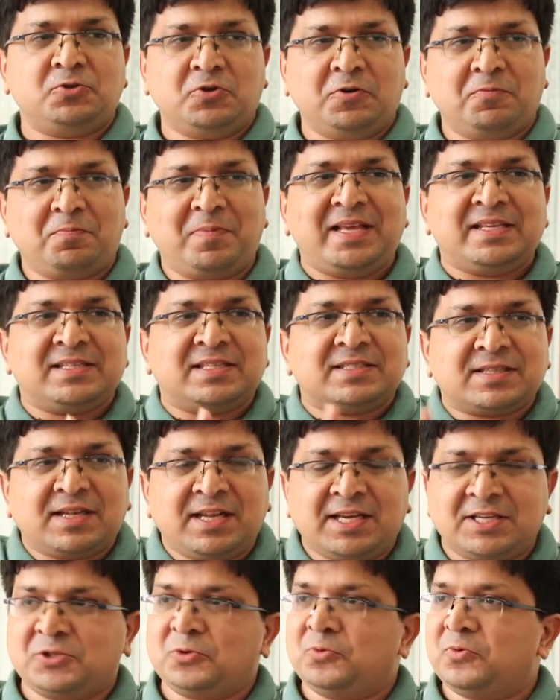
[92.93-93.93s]
So you have
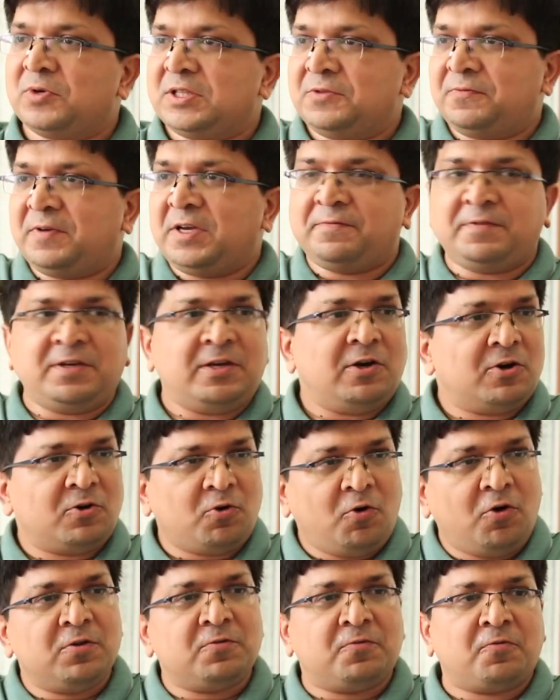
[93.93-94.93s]
places like Surat, where we
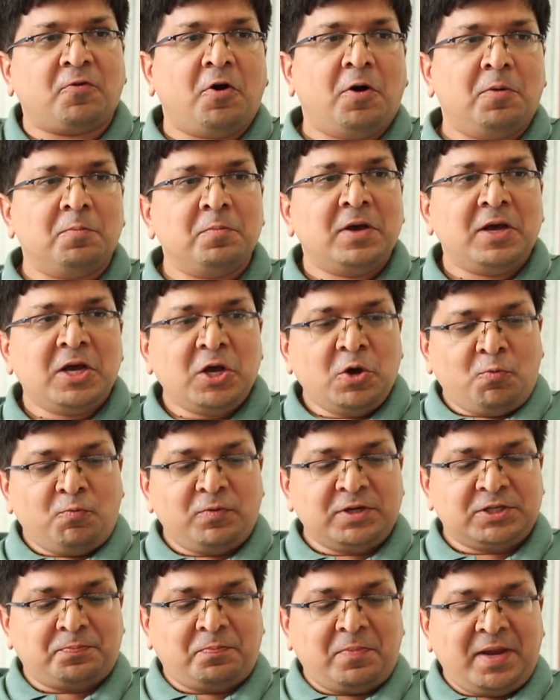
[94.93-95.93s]
are all from,
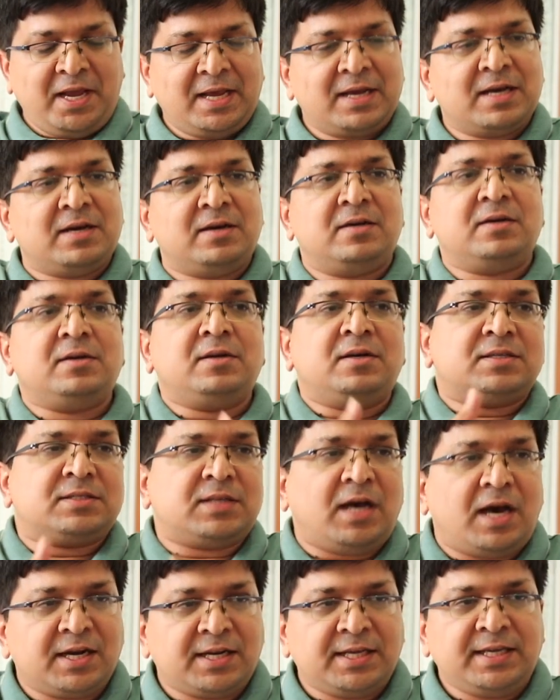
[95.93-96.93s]
which make
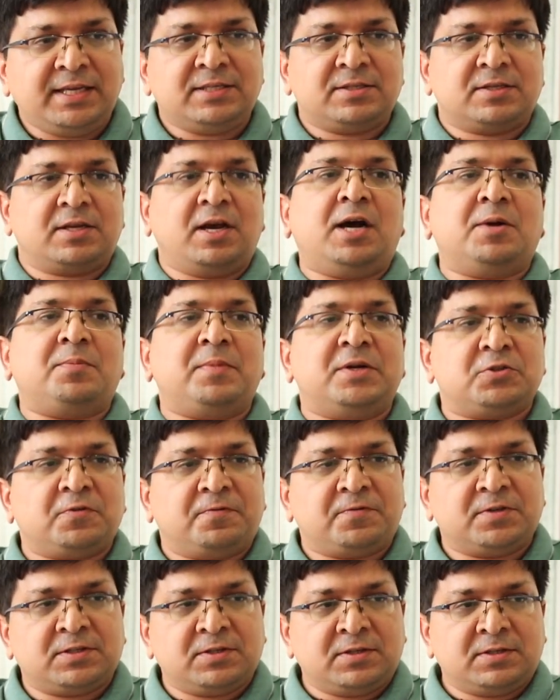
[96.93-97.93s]
saris, garments
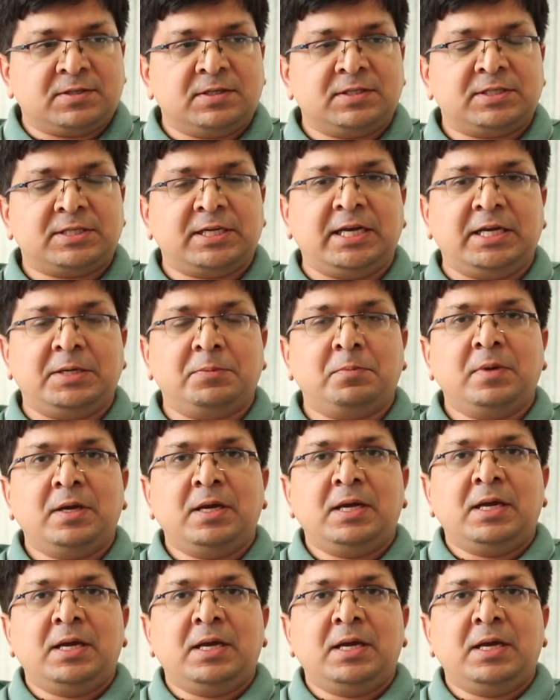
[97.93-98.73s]
of a certain type.